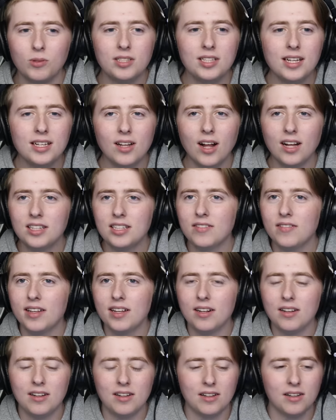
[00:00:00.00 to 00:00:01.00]
We seen lots of
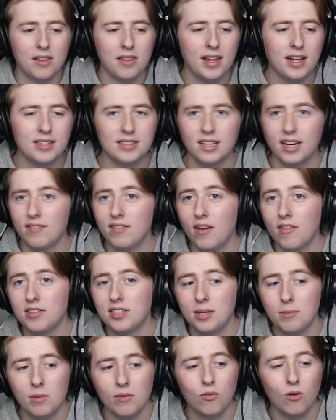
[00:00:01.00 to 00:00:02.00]
little things that I've never
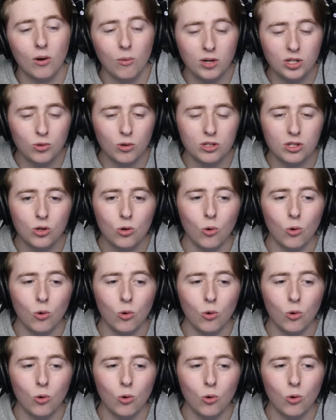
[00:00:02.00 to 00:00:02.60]
seen before, which was